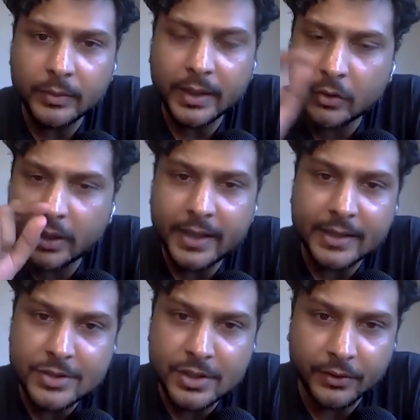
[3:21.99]
We had to
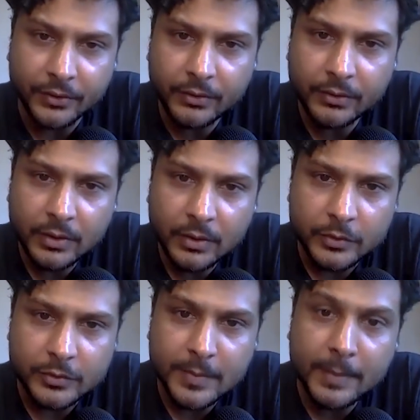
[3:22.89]
write engineer. Ah.
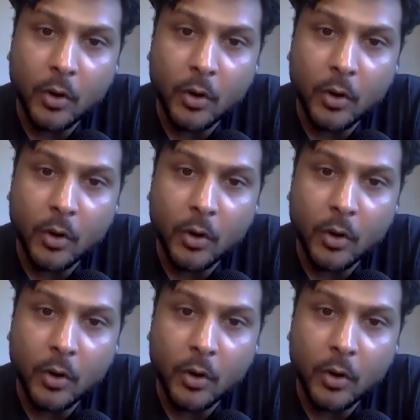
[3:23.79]
Which is my